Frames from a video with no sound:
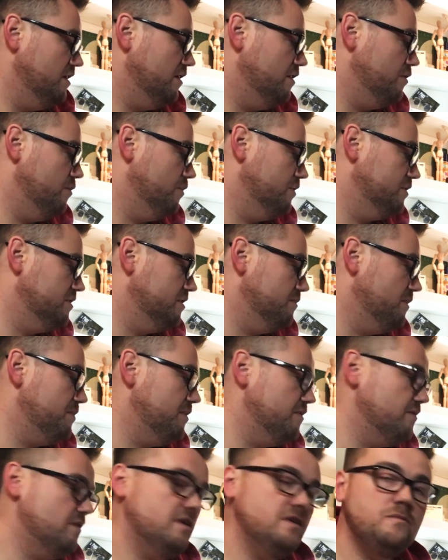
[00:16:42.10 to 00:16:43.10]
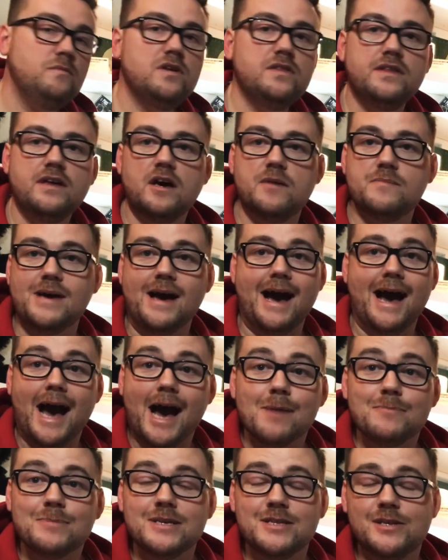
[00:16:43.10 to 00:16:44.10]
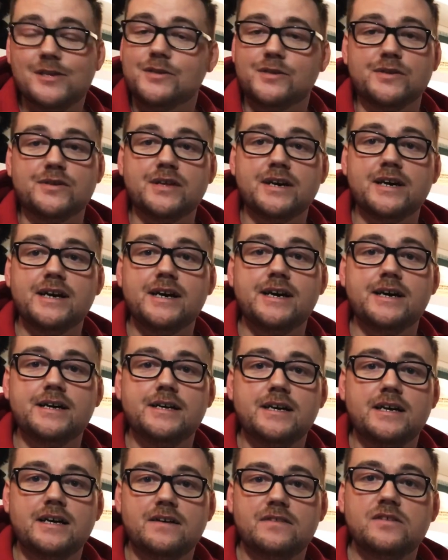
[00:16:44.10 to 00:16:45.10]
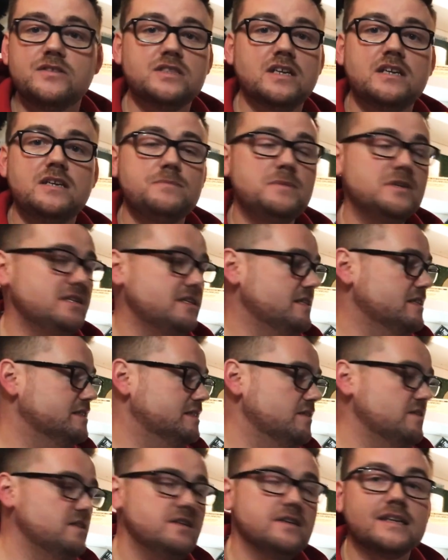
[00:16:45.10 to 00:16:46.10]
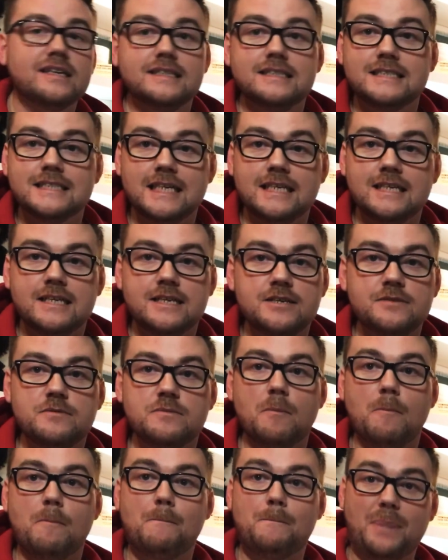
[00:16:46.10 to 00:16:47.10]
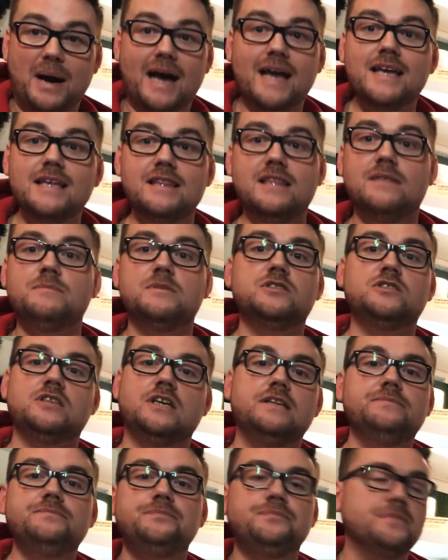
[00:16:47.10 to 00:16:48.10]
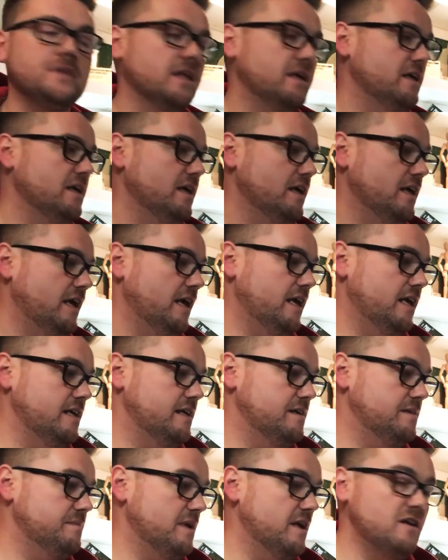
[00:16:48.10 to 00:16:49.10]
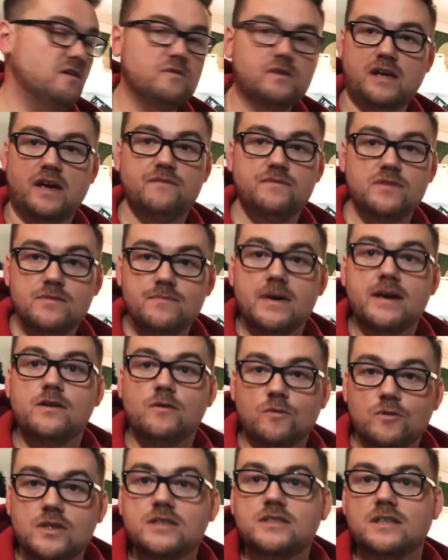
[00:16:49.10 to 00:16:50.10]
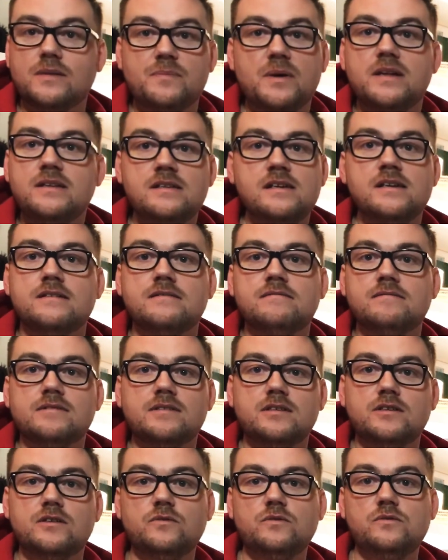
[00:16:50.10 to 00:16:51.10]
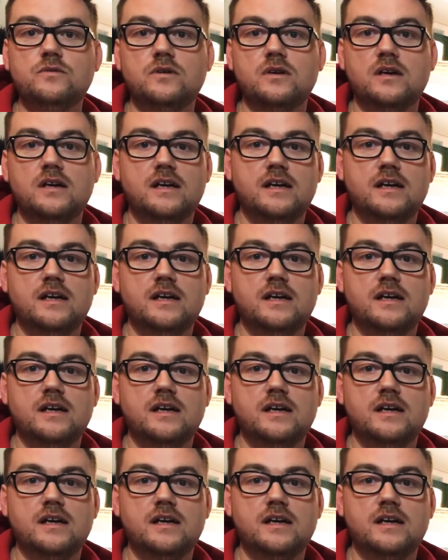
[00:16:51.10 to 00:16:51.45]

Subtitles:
you know, once I'm up and running with it, I'll be happy to do that. If there's anybody that's out there considering buying the machine, and I'll give you my honest opinion, you know.